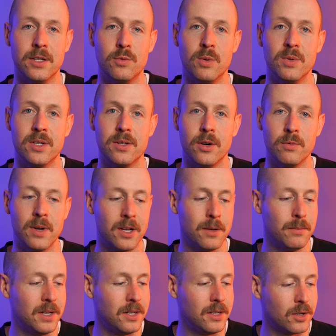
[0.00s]
is when we start
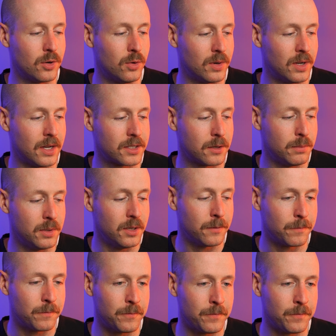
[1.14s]
recommending a colonoscopy.